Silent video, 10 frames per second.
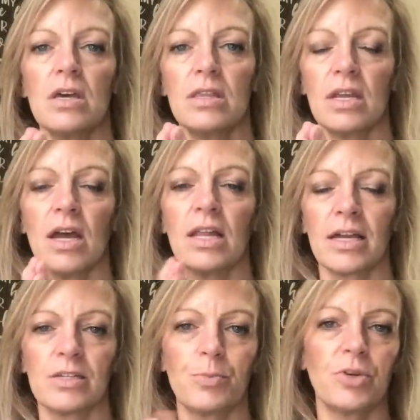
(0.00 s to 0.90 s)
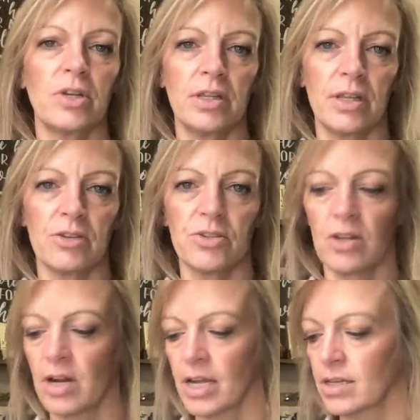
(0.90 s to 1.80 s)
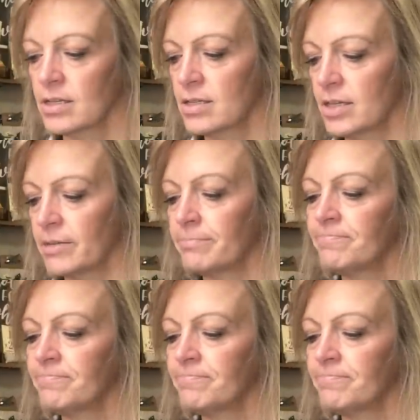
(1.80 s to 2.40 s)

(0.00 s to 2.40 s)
then I like to put it in there so that I can see it.